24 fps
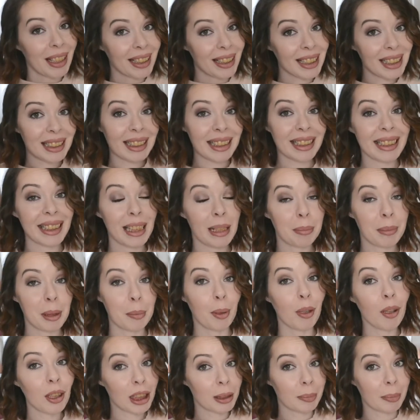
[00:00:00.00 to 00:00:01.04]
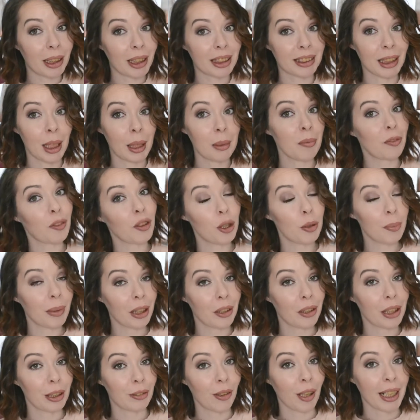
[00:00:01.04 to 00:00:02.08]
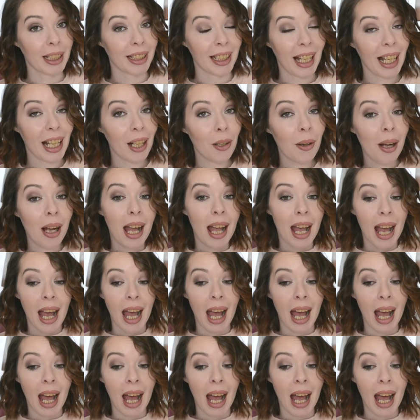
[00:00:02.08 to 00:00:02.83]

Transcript: This is the empty box because I'm filming on it right now.